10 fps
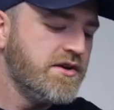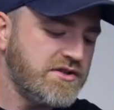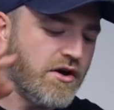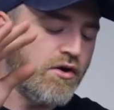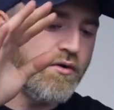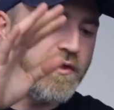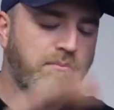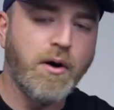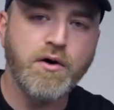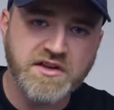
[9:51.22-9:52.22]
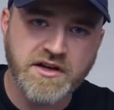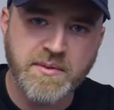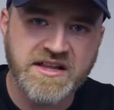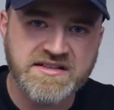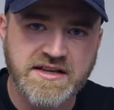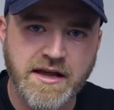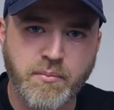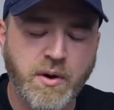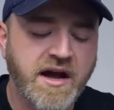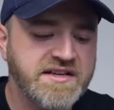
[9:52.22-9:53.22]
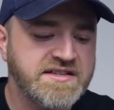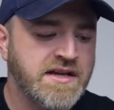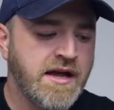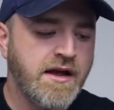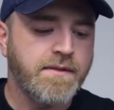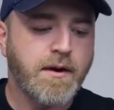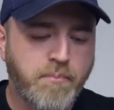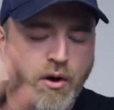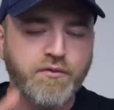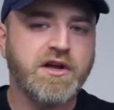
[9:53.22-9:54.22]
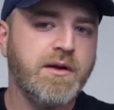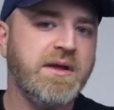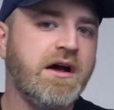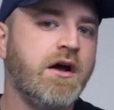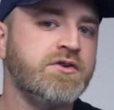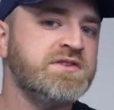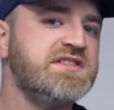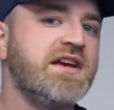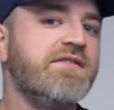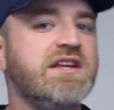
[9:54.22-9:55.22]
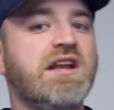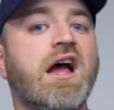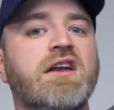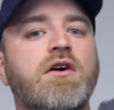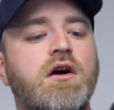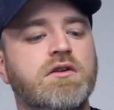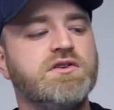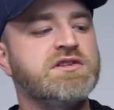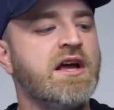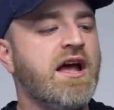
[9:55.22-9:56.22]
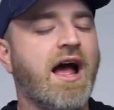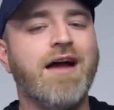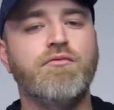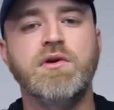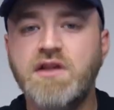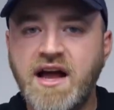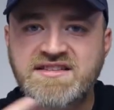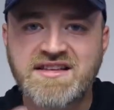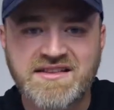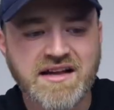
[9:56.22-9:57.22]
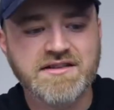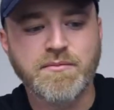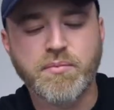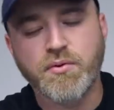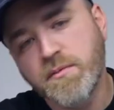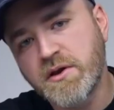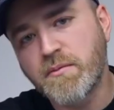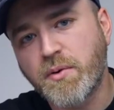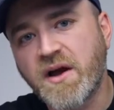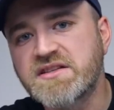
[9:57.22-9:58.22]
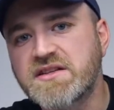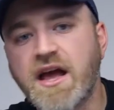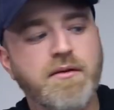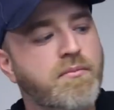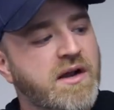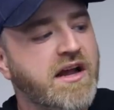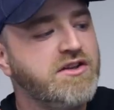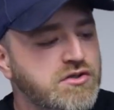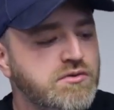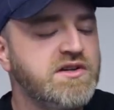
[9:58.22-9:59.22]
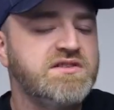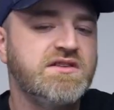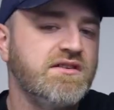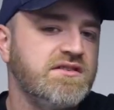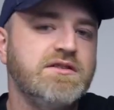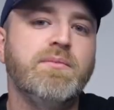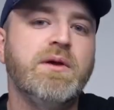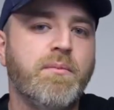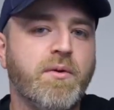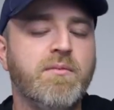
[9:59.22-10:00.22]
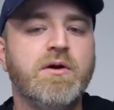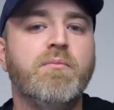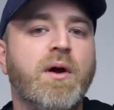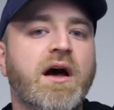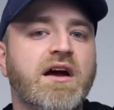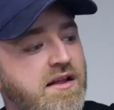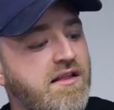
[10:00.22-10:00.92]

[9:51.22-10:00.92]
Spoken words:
So they're both gonna be the same price. They're both gonna be $179. I realize that that is a premium price tag, but I do consider this to be a premium product.